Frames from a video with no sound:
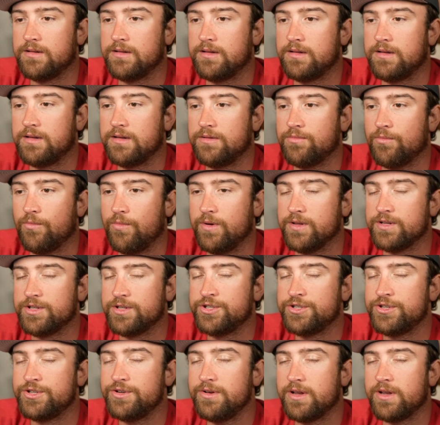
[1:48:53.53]
with
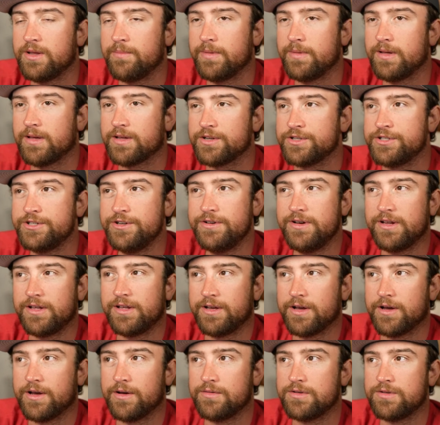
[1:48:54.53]
being a shooting
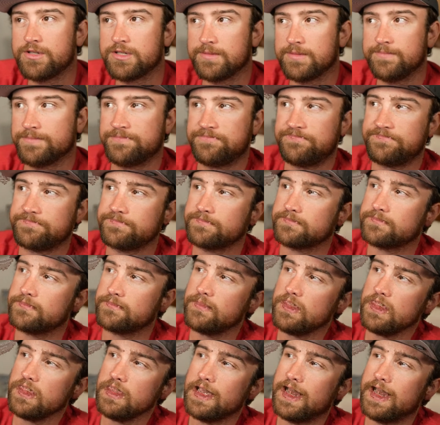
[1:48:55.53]
coach,
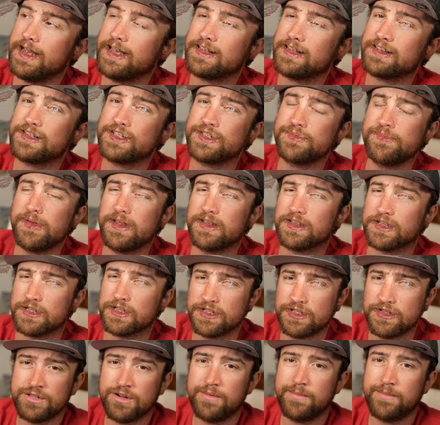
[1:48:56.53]
I get to spend
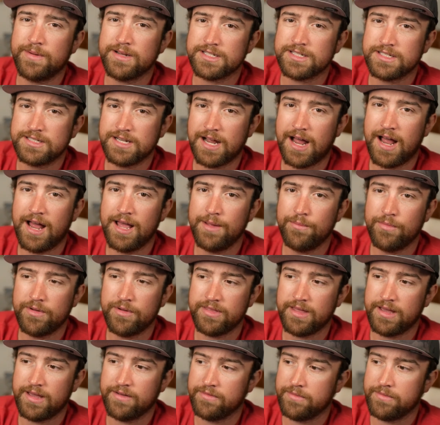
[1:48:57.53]
so much time
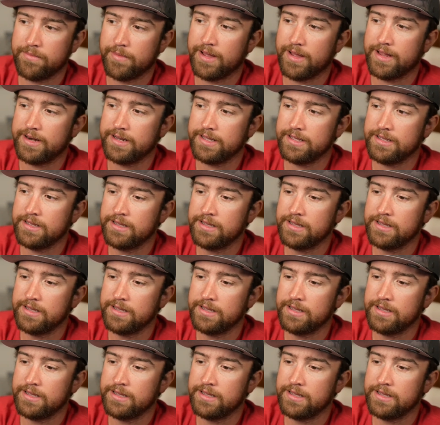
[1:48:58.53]
with everybody